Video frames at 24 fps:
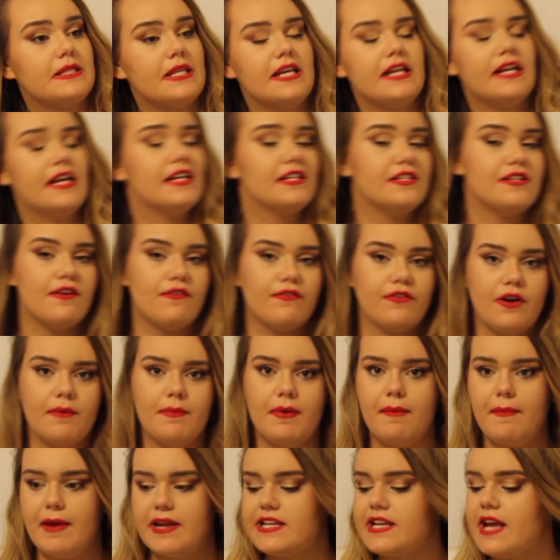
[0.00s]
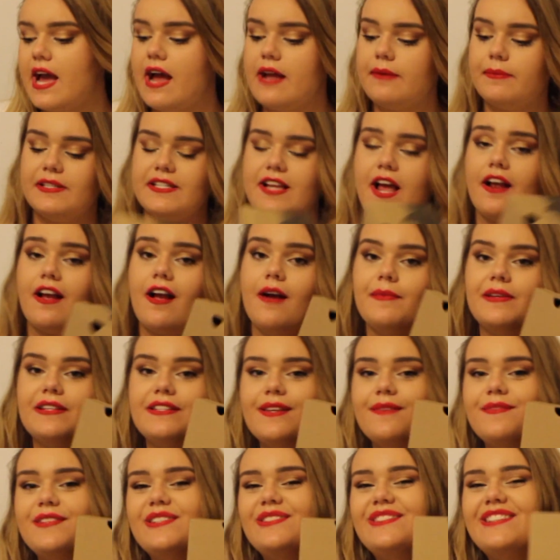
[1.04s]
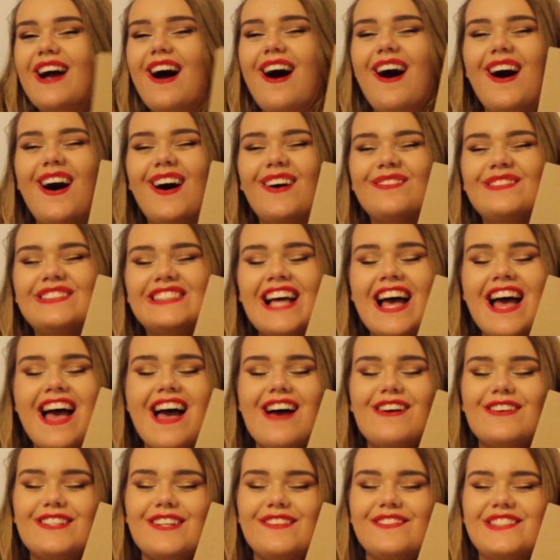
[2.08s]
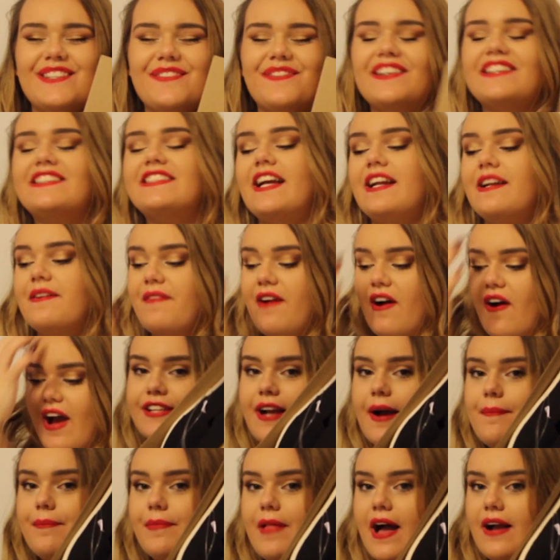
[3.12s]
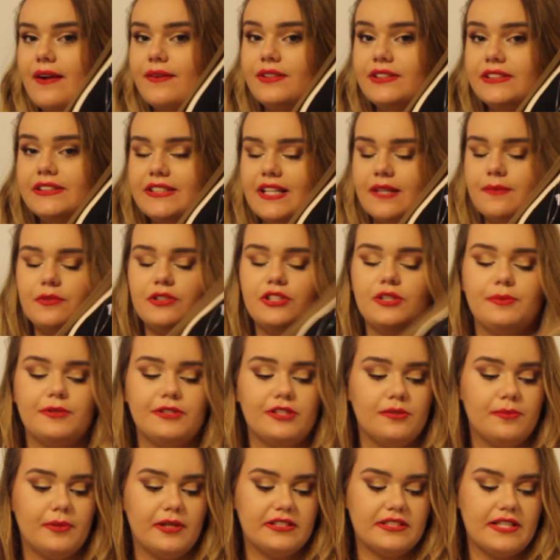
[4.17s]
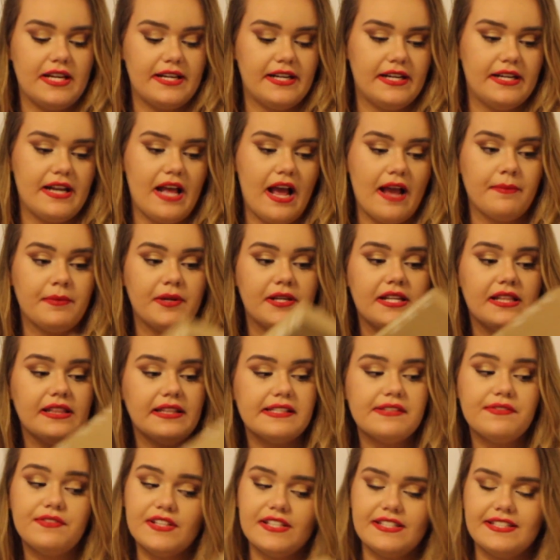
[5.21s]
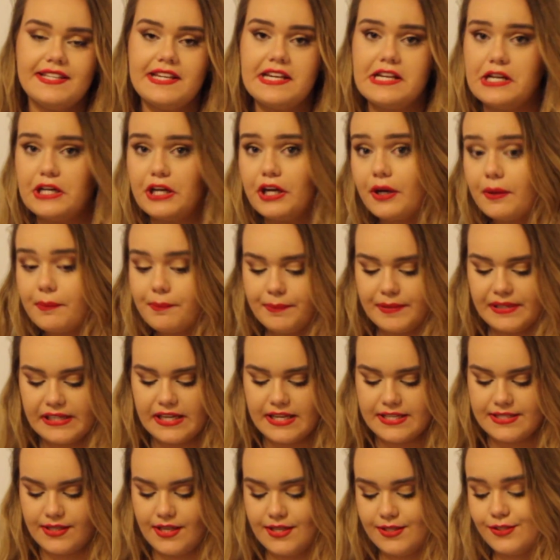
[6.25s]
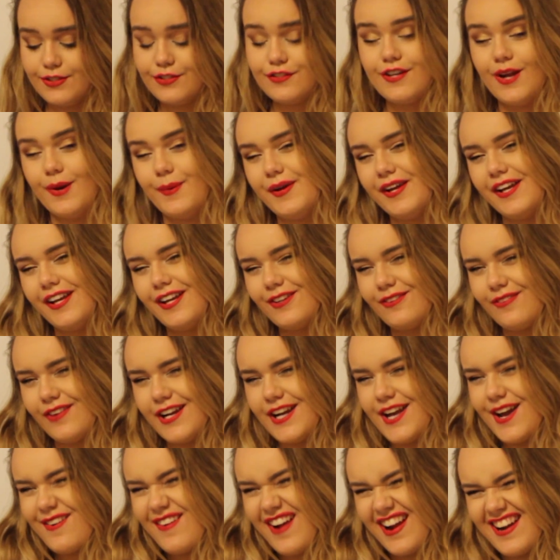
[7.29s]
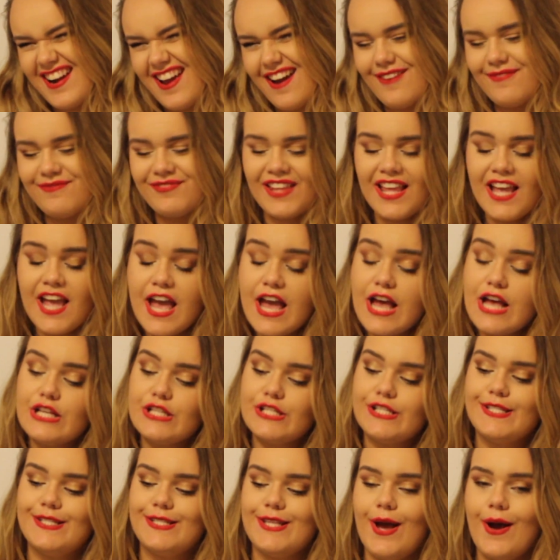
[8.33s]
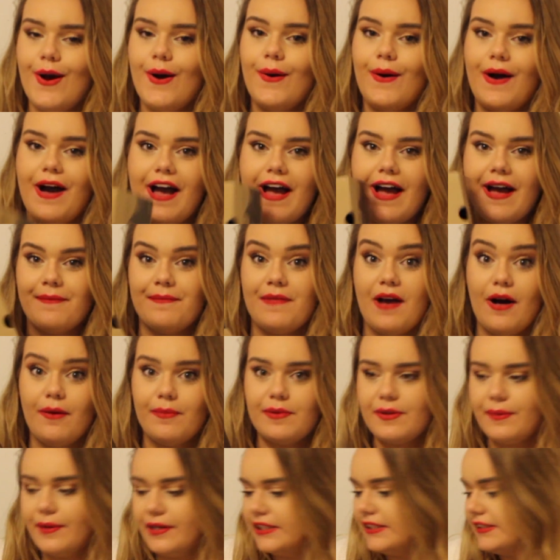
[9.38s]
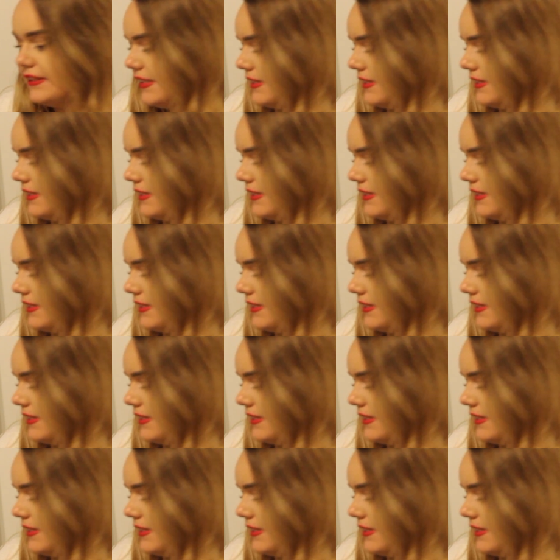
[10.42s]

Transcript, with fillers: thing is from my dad. My dad got me some new Toms, which I'm super excited about. I got black ones. I'm super, super excited. I'm going to leave these here because it's snowing in Reno right now. So um, I'll be wearing